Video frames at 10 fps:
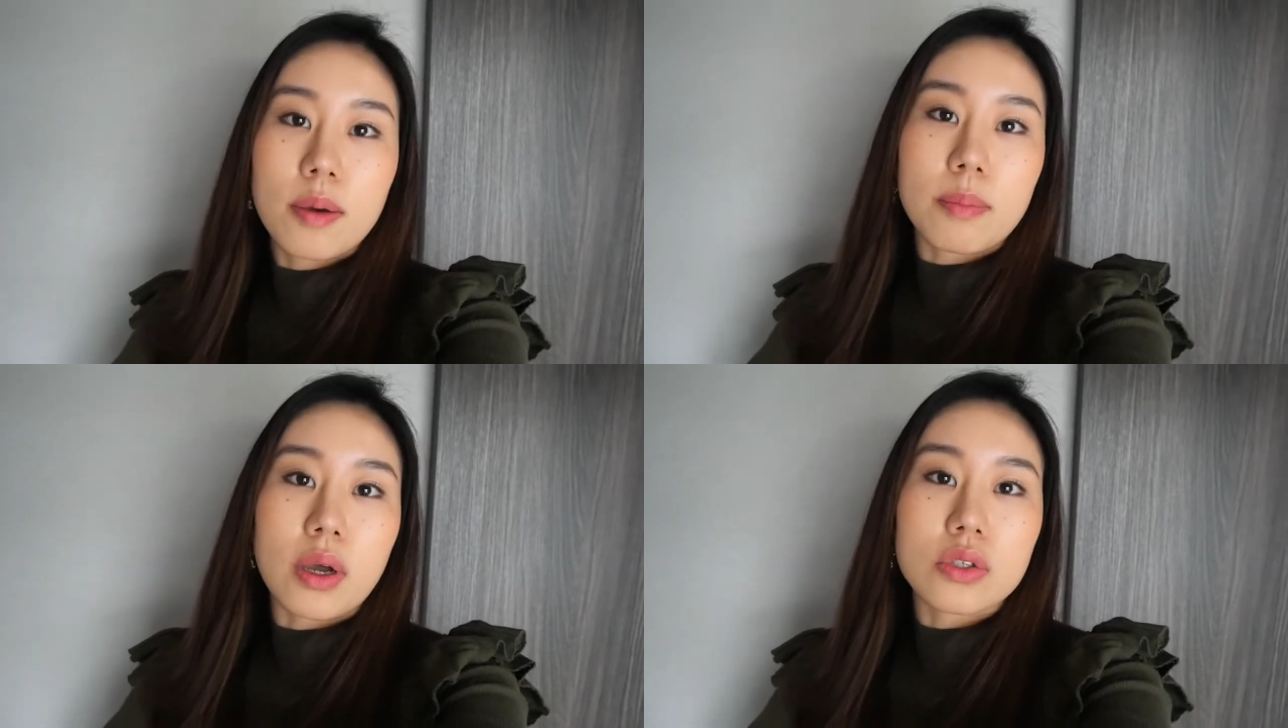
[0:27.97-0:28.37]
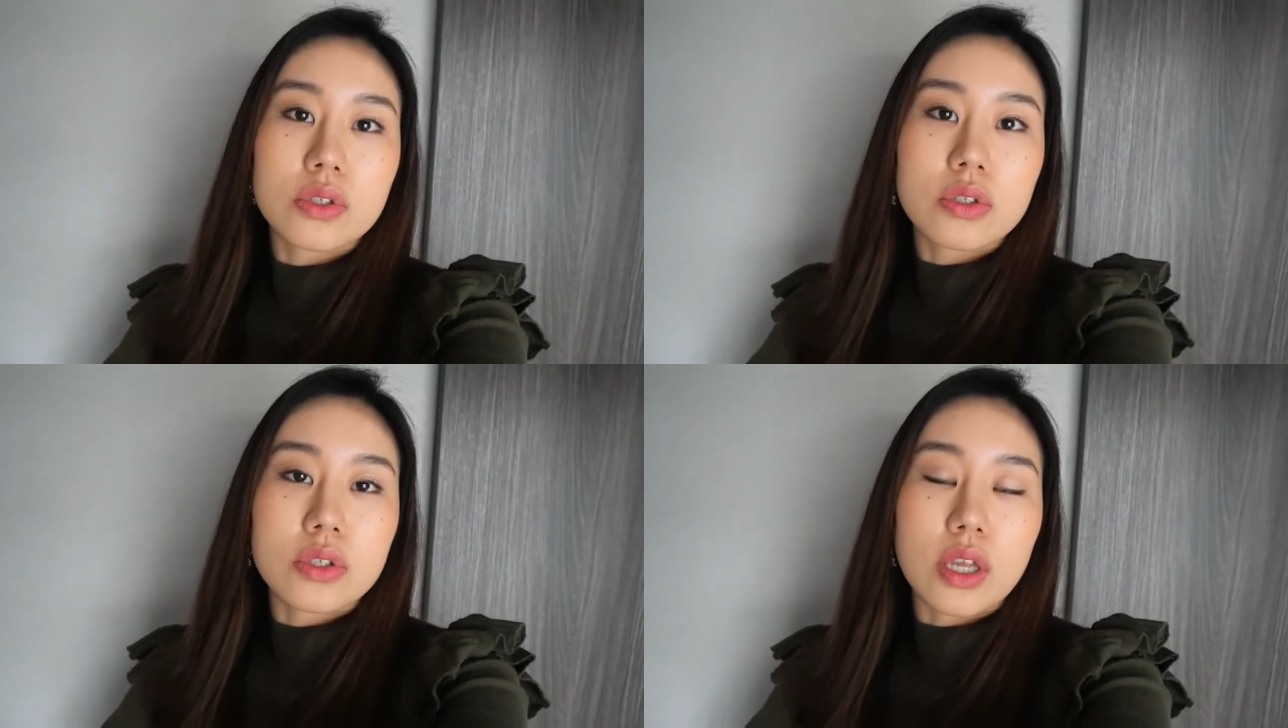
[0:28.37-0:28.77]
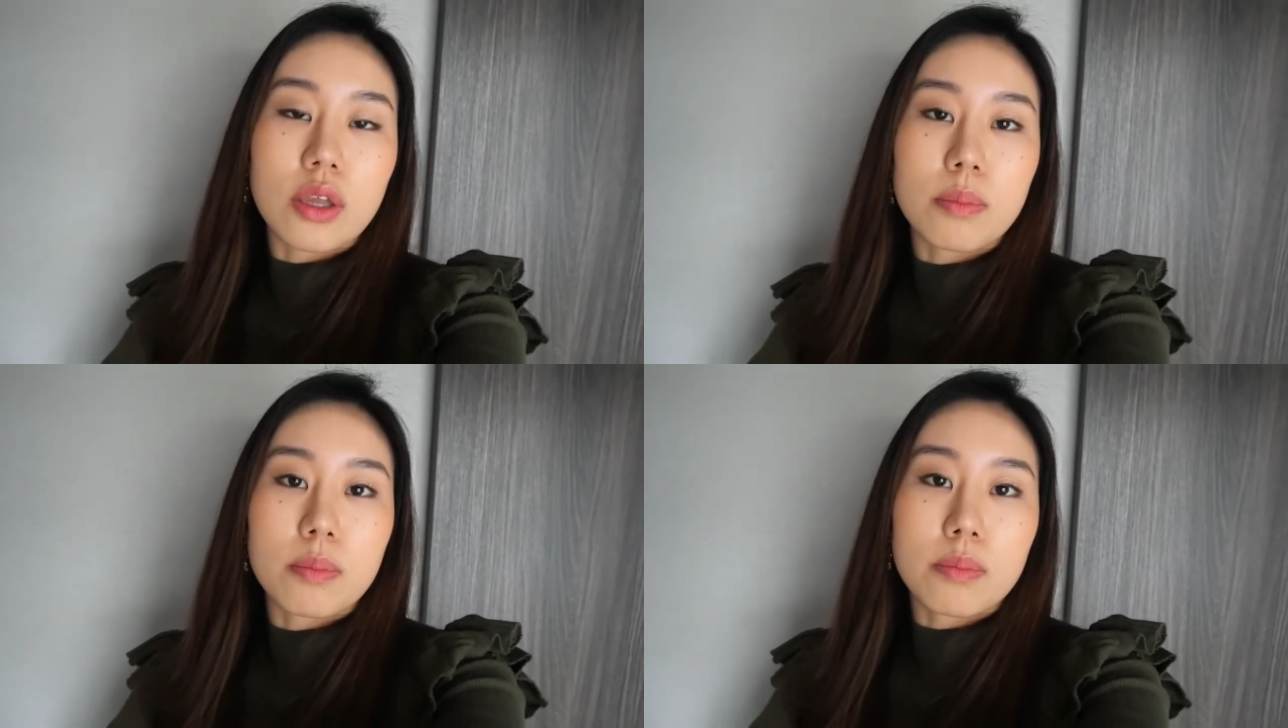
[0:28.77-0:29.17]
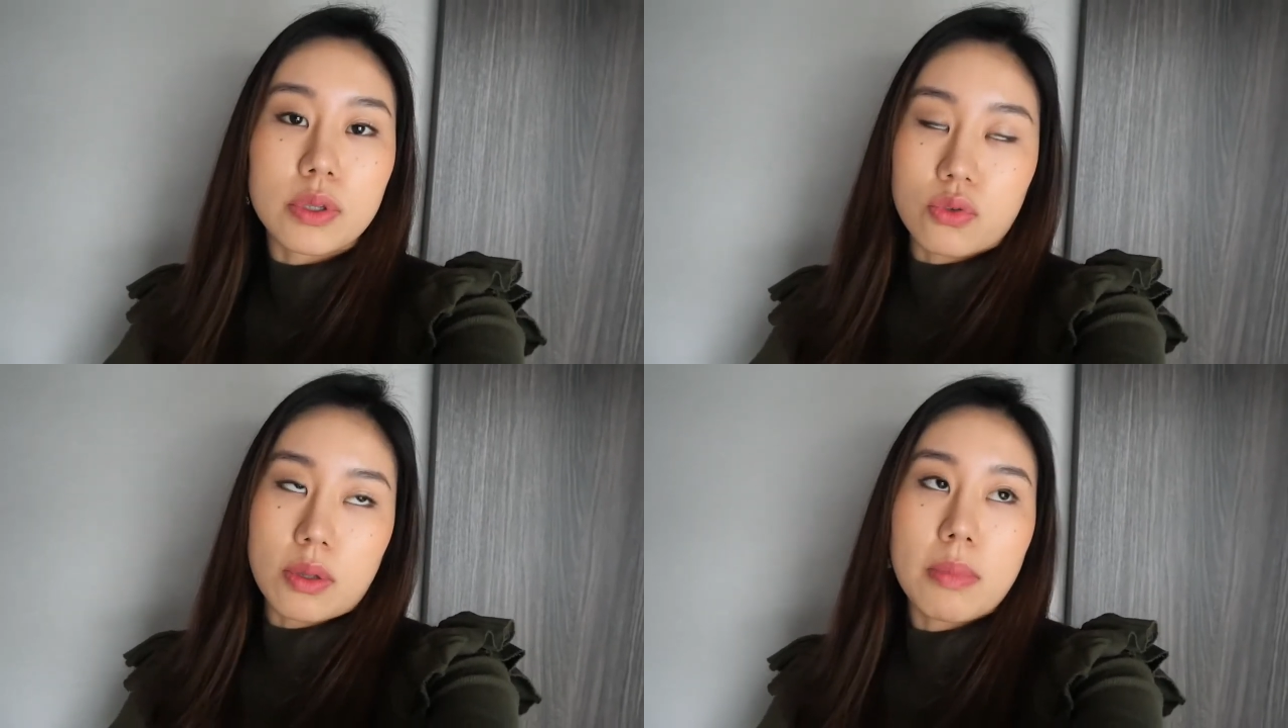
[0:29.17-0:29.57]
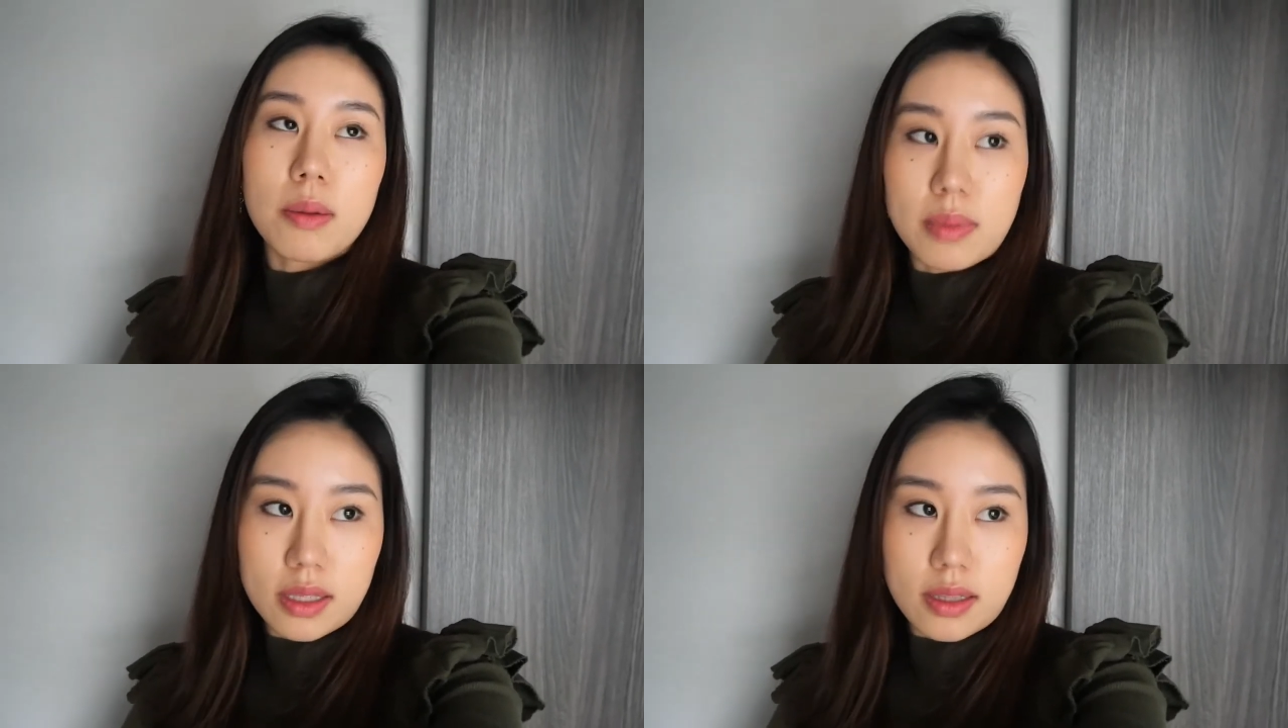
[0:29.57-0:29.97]
But in between my
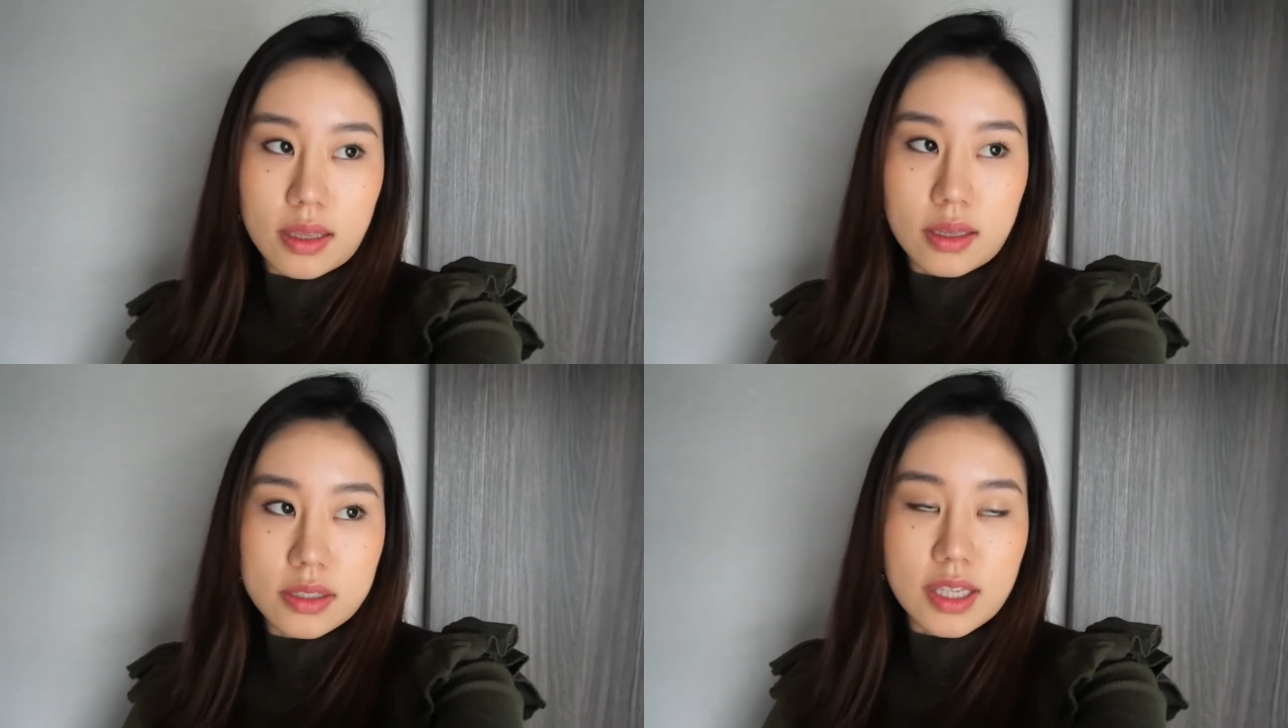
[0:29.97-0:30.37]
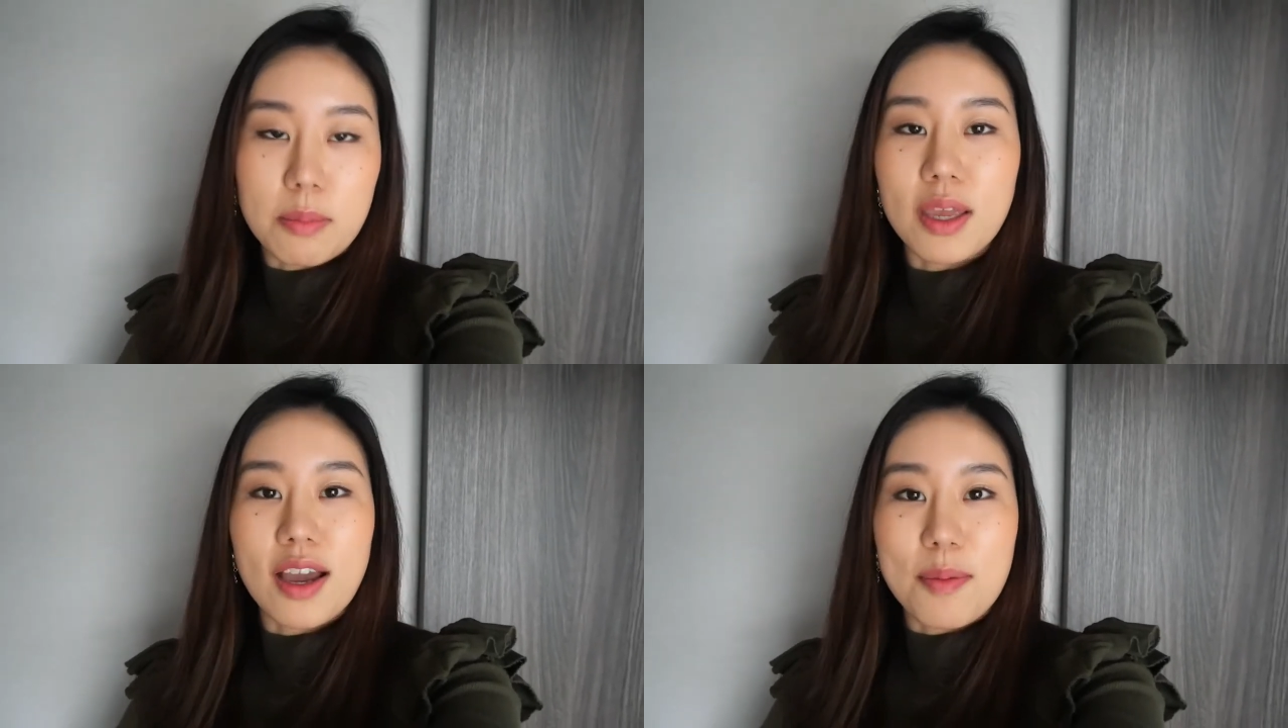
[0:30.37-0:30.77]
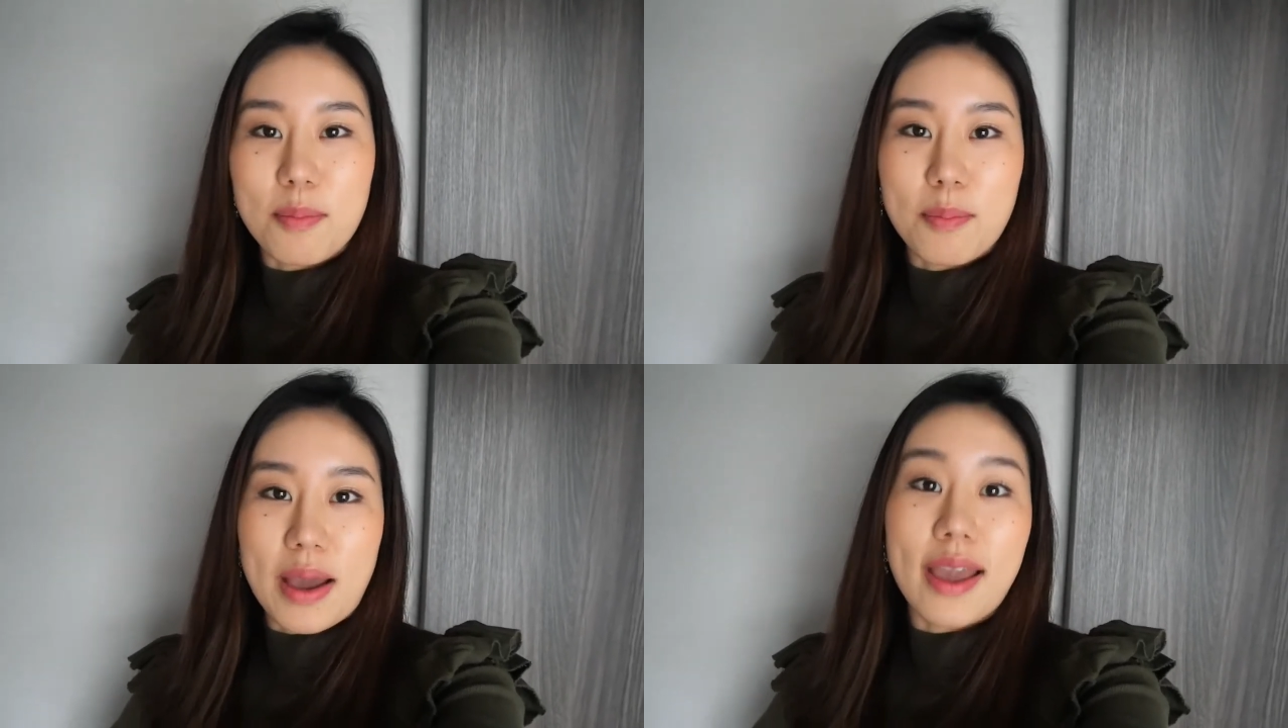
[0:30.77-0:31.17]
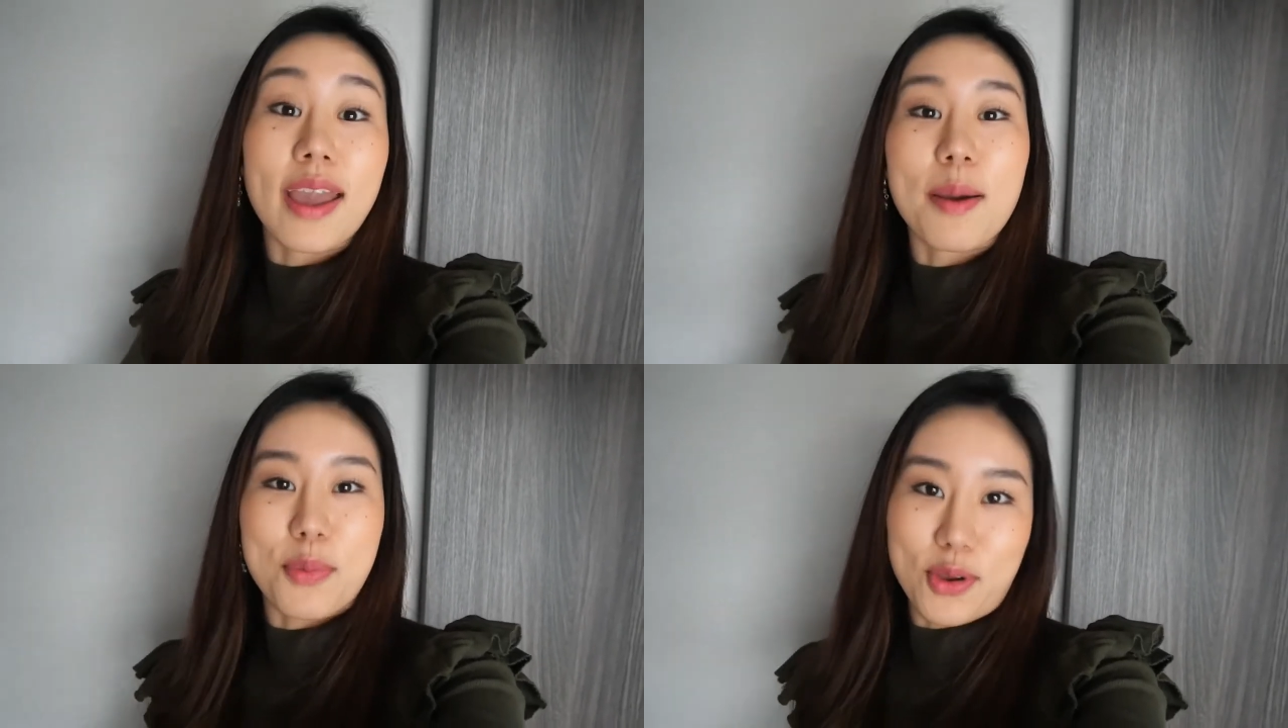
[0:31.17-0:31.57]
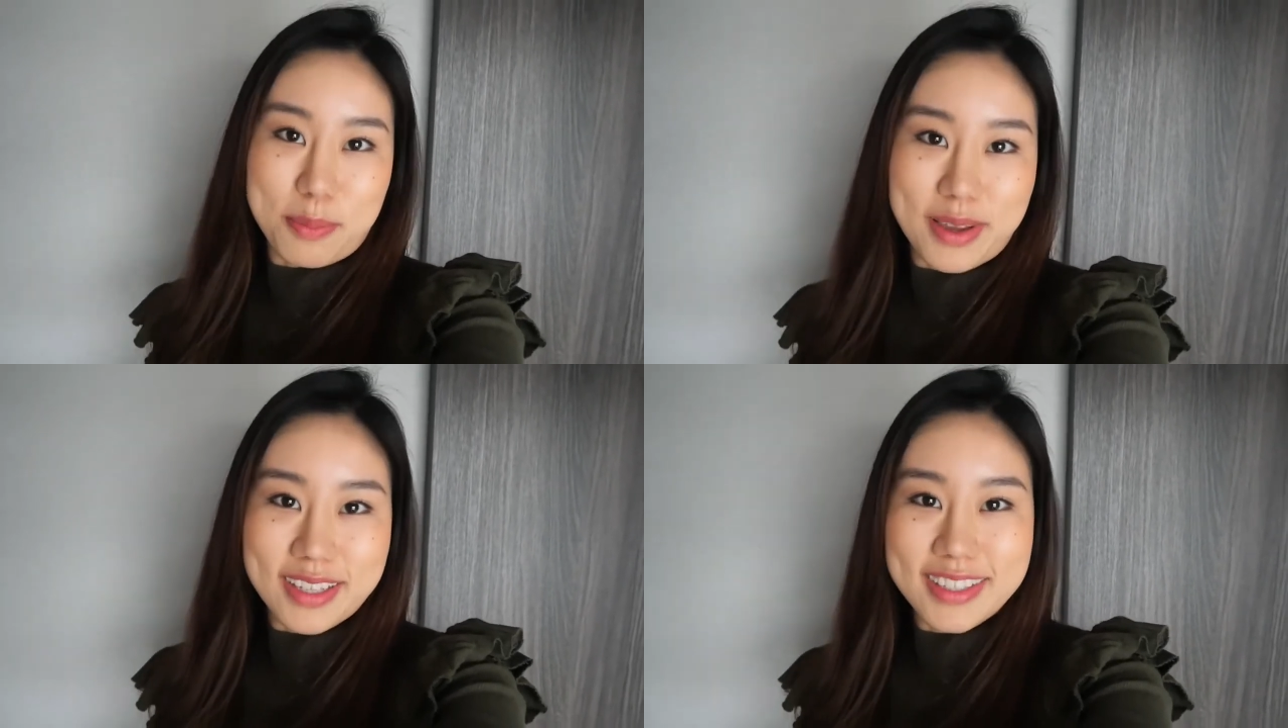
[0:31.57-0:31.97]
meetings, I mean my
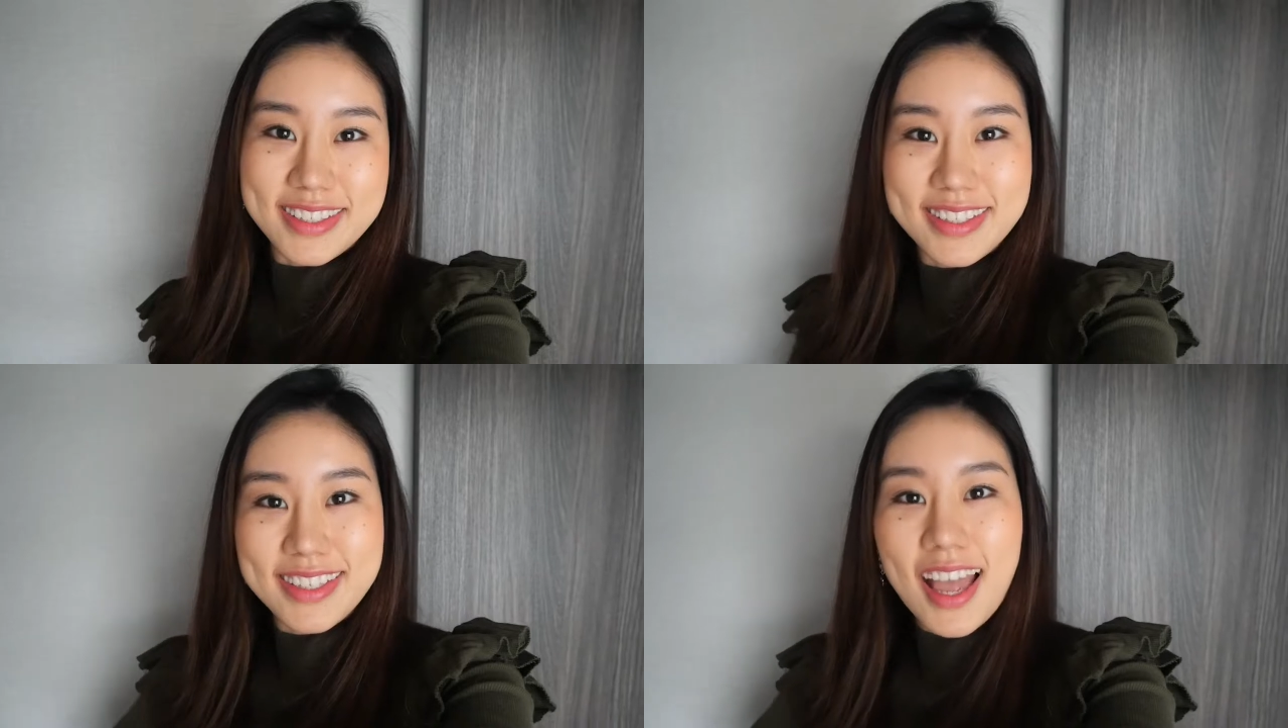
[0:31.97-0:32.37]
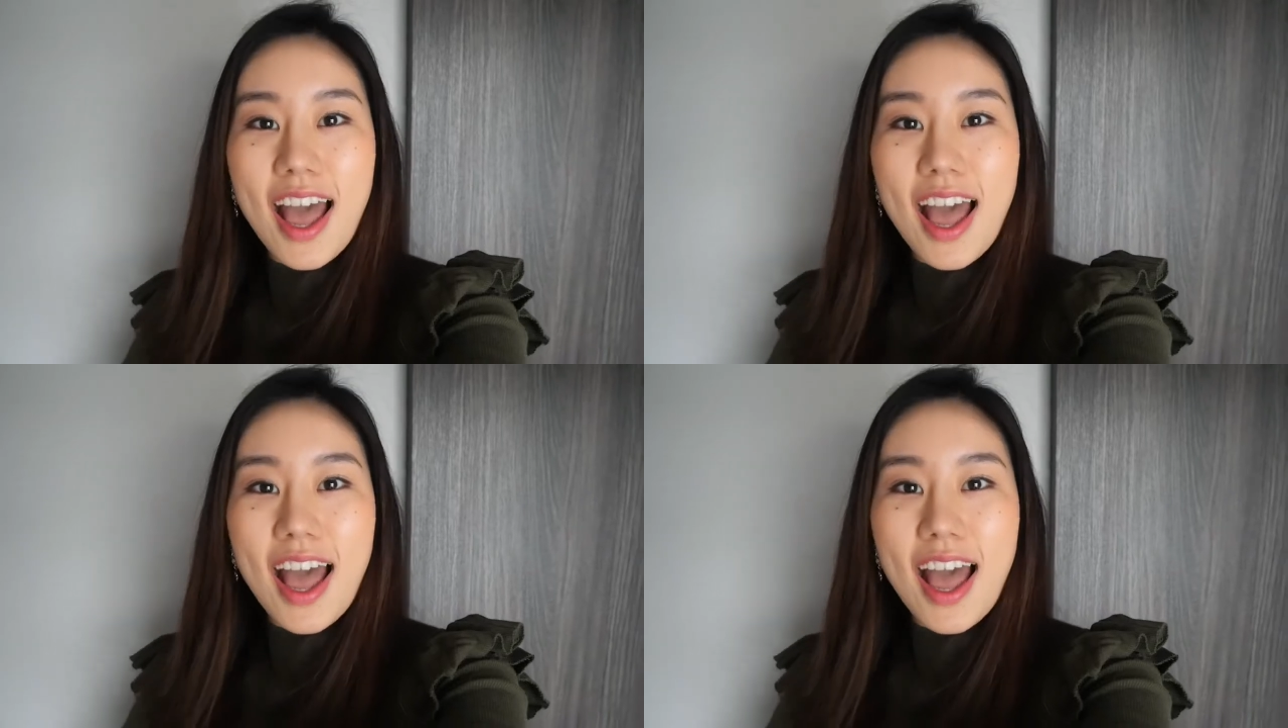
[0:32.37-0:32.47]
appointments,